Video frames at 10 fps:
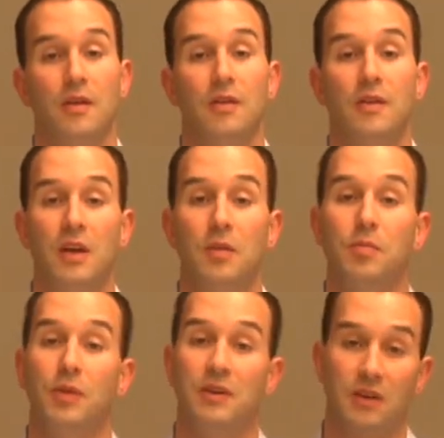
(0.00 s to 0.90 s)

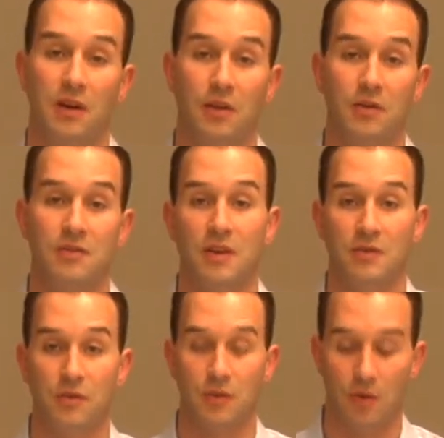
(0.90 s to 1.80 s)
Then place the colored
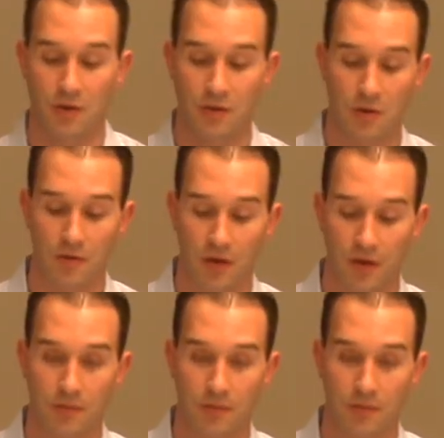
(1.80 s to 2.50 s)
sensor on the cuvette.